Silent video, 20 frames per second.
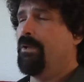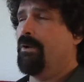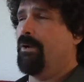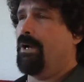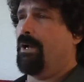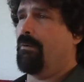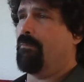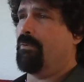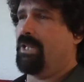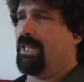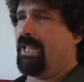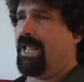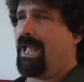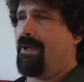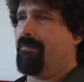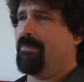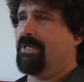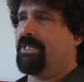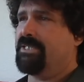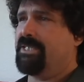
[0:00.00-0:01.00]
on one of the
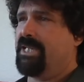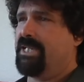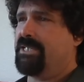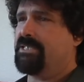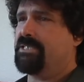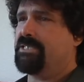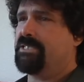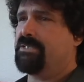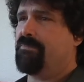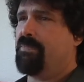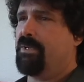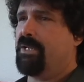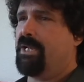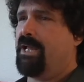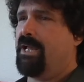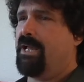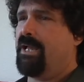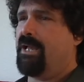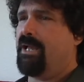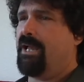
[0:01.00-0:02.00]
comedy stations. But
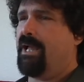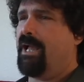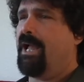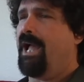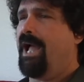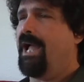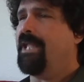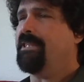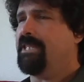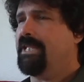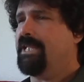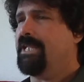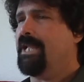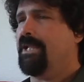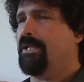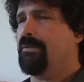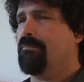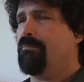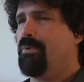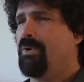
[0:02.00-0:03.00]
I think I
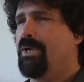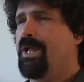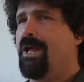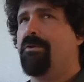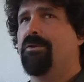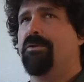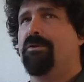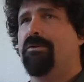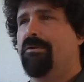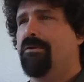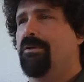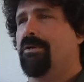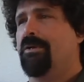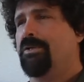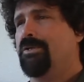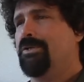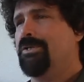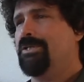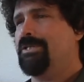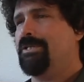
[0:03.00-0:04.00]
could put out a
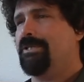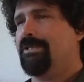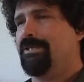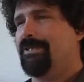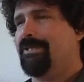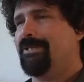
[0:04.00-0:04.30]
good